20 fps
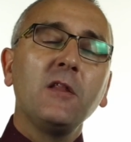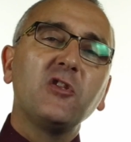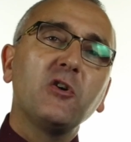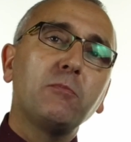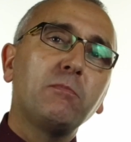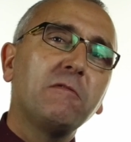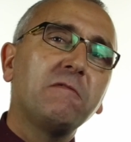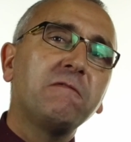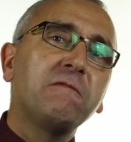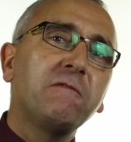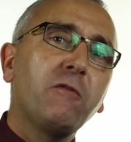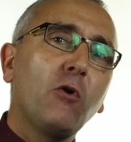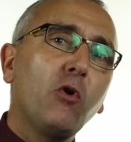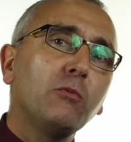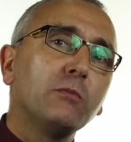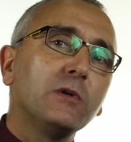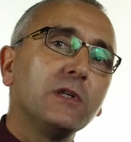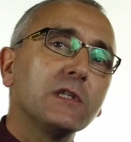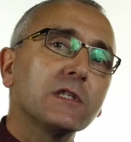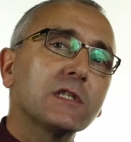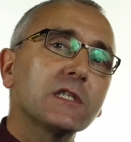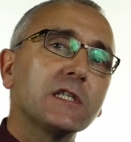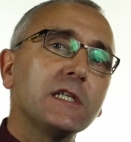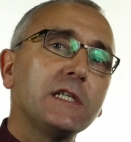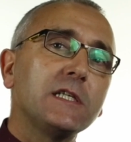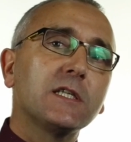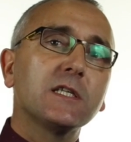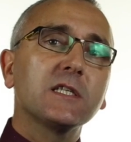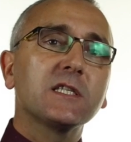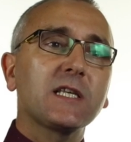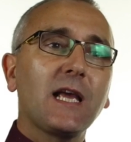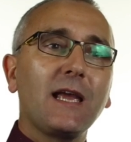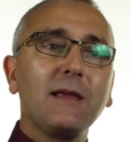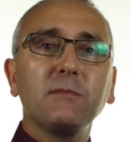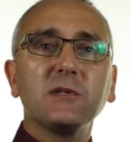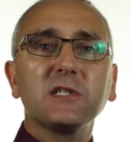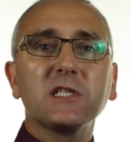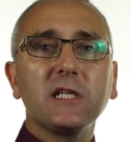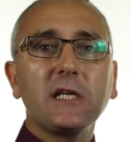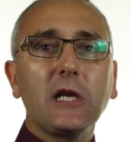The performance is the
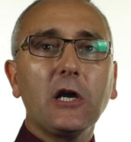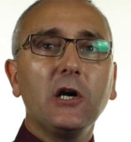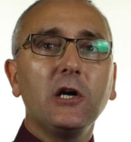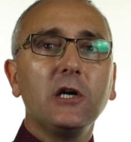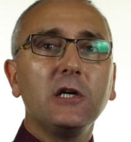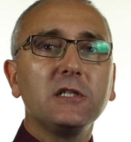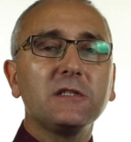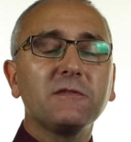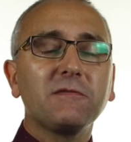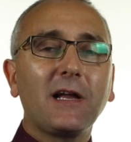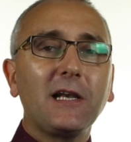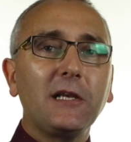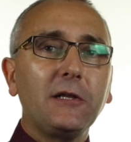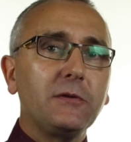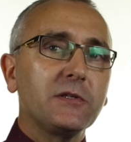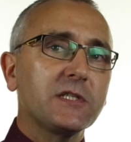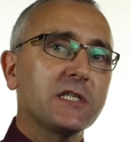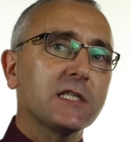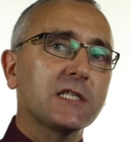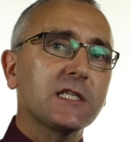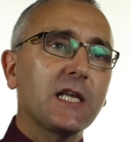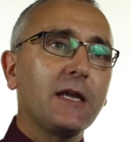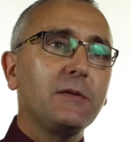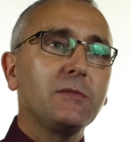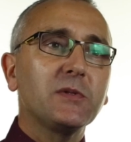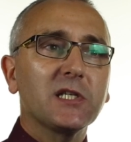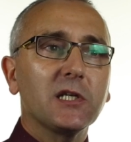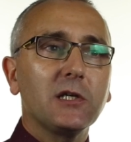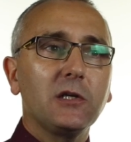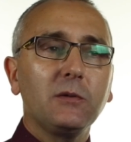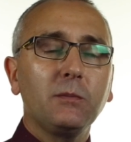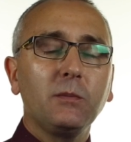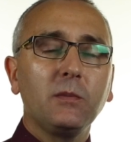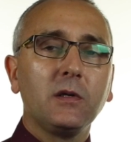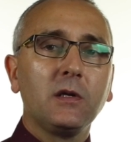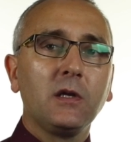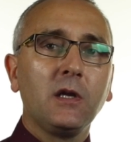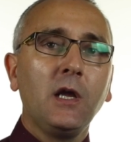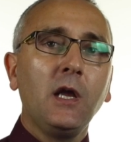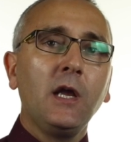same as the earned value, it's the same term
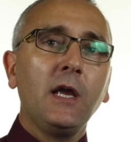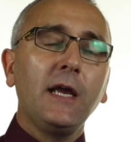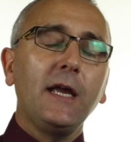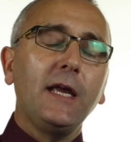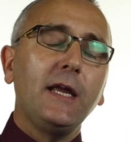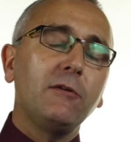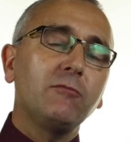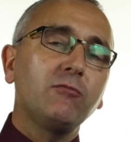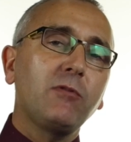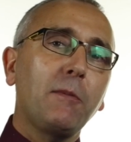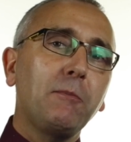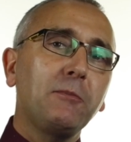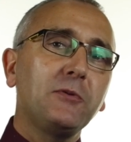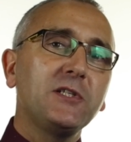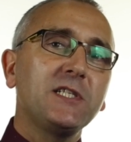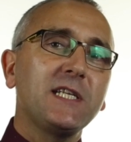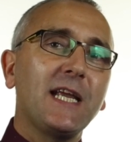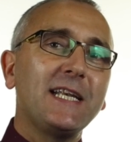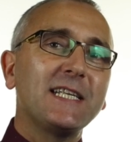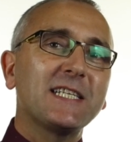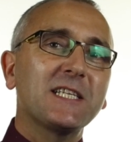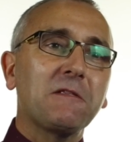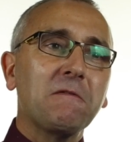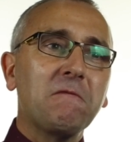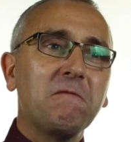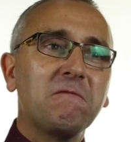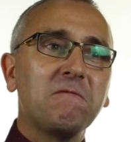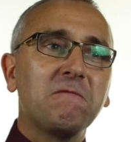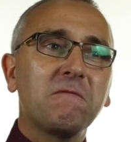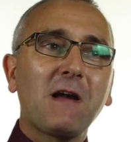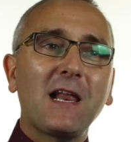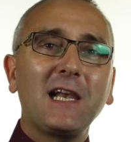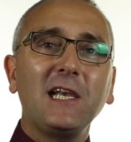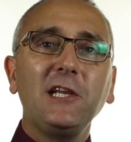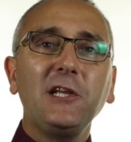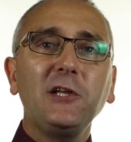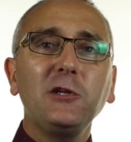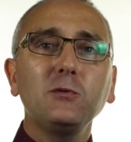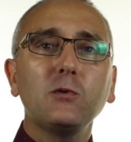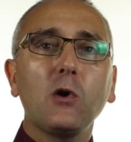it represents the
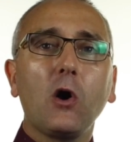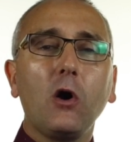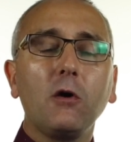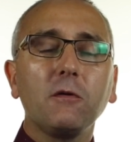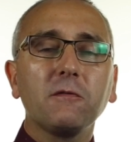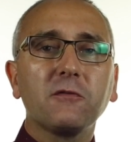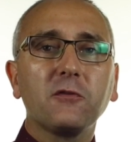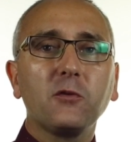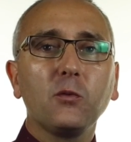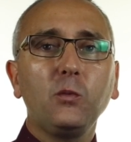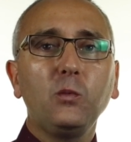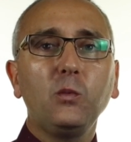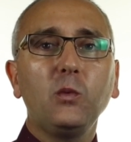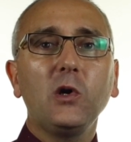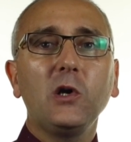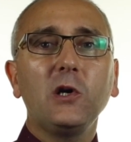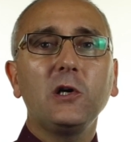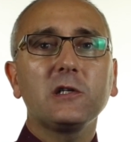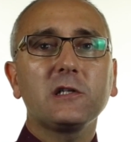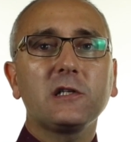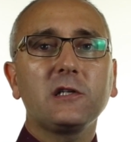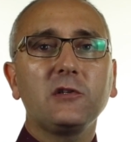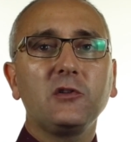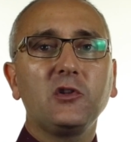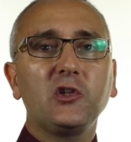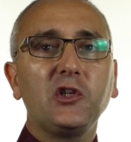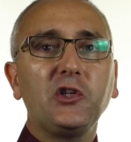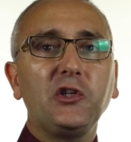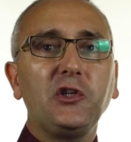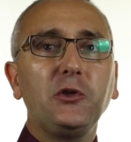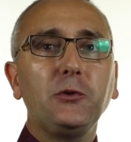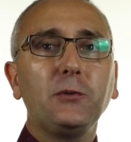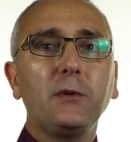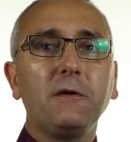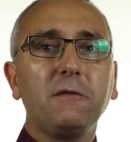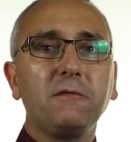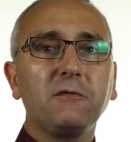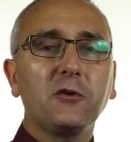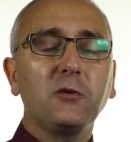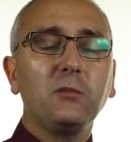value of the work that you
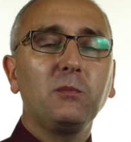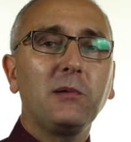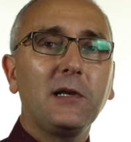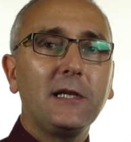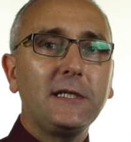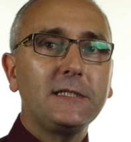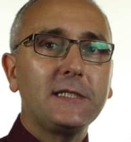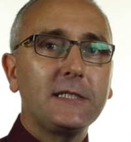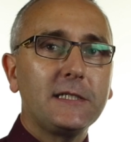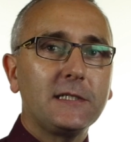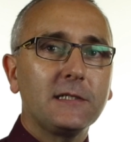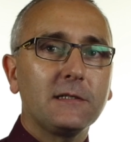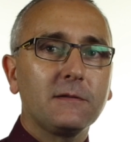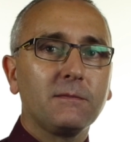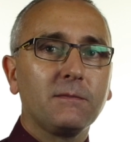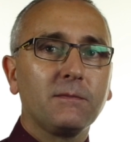have completed.